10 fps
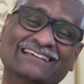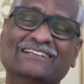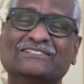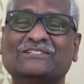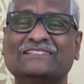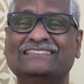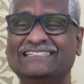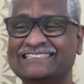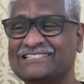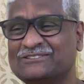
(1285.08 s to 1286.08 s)
So
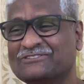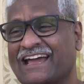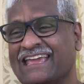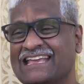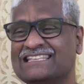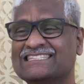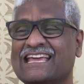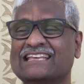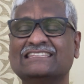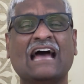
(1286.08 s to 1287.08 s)
this is why he
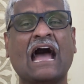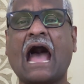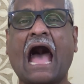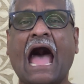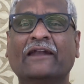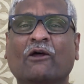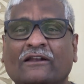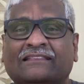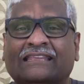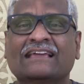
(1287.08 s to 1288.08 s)
says, I
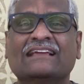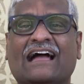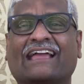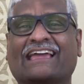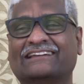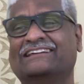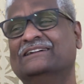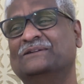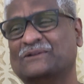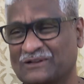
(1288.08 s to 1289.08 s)
don't think I can
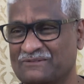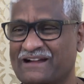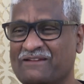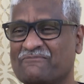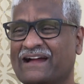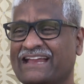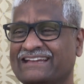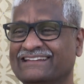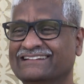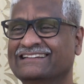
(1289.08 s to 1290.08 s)
control my
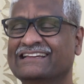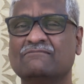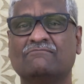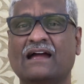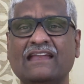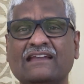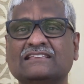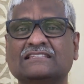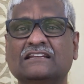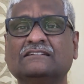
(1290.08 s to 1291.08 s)
mind. Mind
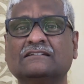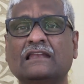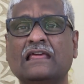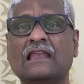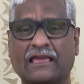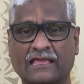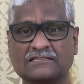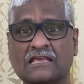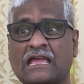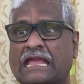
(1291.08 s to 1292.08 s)
is literally like
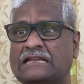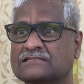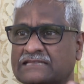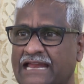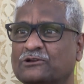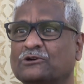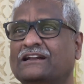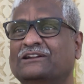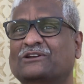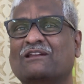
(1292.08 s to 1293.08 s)
it's trying to
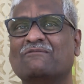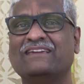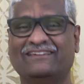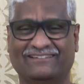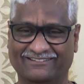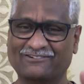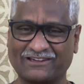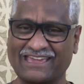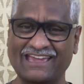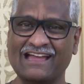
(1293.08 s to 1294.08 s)
control me.
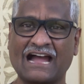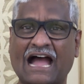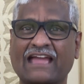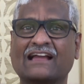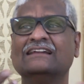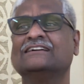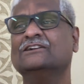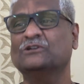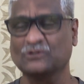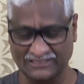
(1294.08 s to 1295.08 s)
Okay, I can't
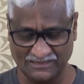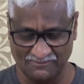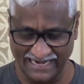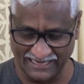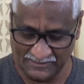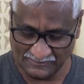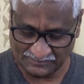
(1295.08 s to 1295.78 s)
control the mind.